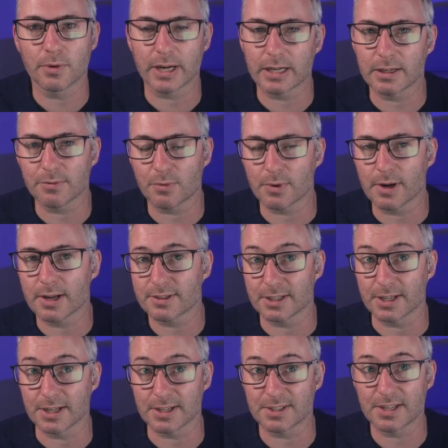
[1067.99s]
and if we're asked in
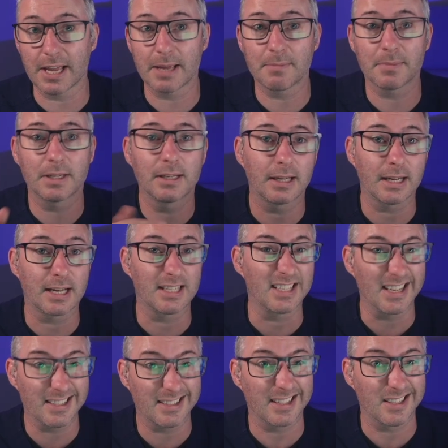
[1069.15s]
an exam, and
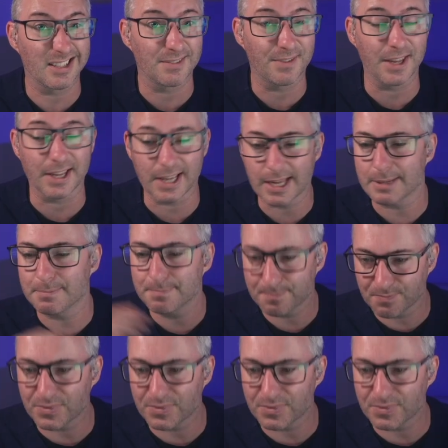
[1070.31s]
yes, this is fair game,